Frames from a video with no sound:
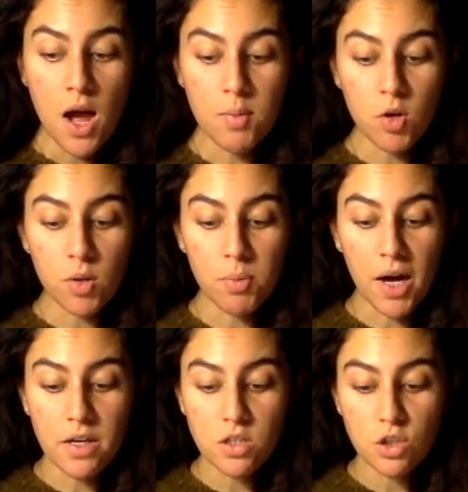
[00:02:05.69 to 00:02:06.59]
I'm hearing
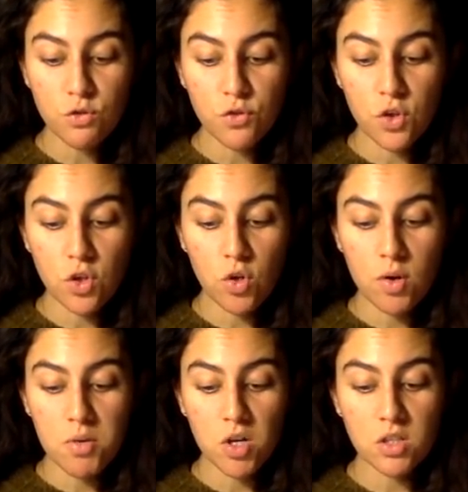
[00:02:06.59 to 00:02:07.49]
Pisces for you.
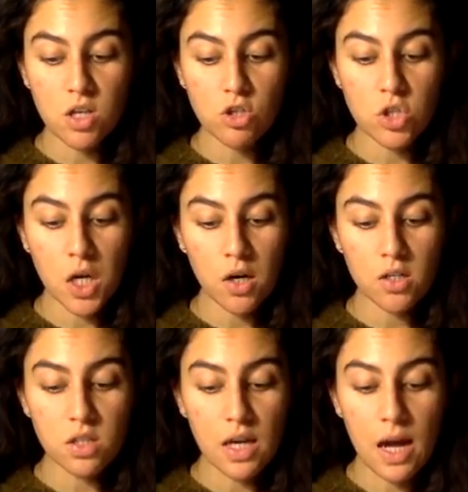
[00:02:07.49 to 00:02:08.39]
I'm hearing
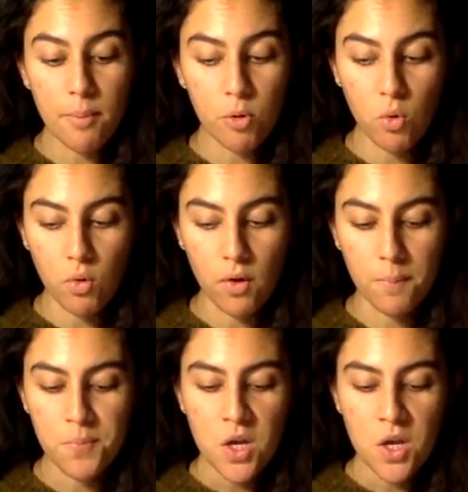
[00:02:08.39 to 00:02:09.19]
Sagittarius and Capricorn.